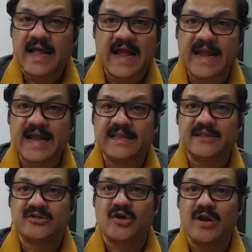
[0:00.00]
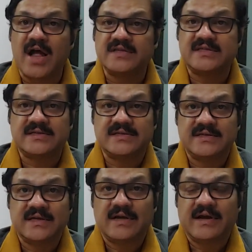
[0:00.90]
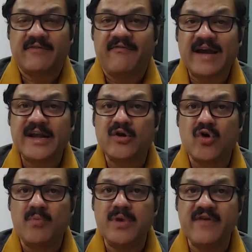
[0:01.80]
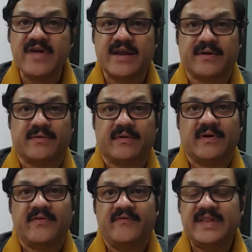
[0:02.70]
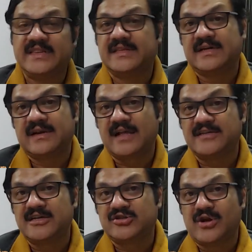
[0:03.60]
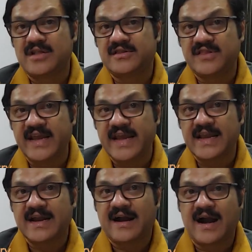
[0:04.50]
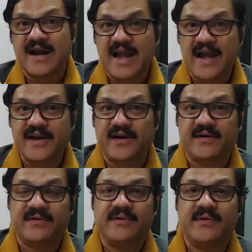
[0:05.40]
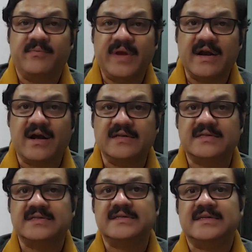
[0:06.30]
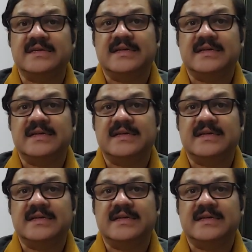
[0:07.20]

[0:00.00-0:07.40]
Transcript: Again, the Cholas went into oblivion with Rajaraja Chola III and later because